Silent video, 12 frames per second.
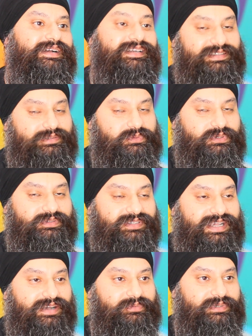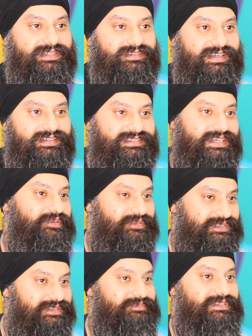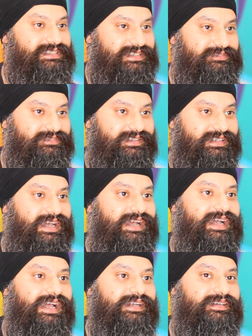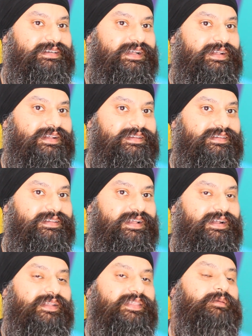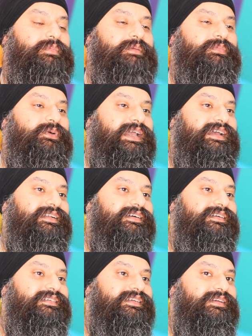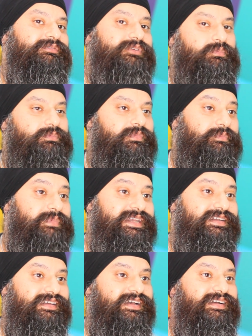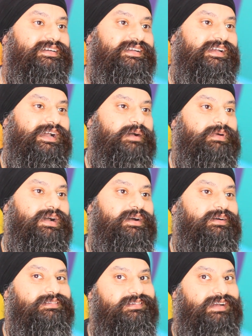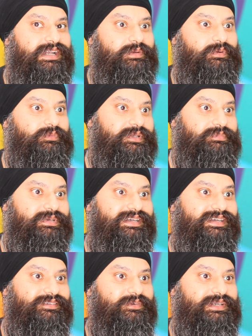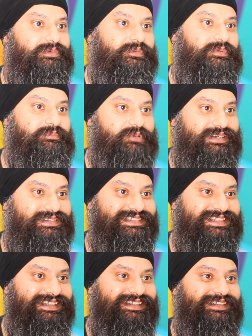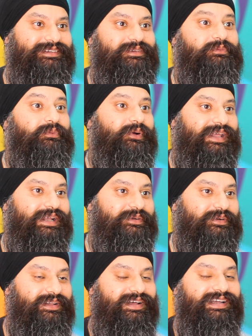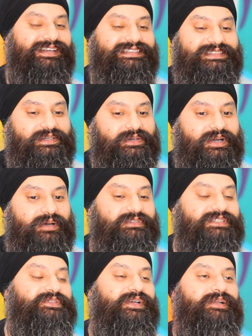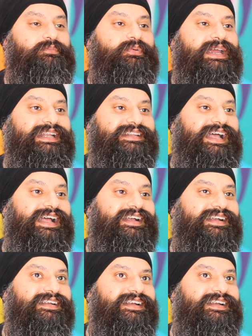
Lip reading: in the world now with like terrorism and stuff like that, and I think people get an idea from media about anyone with a beard or anyone with brown skin and what they look like. So I'm just trying to break that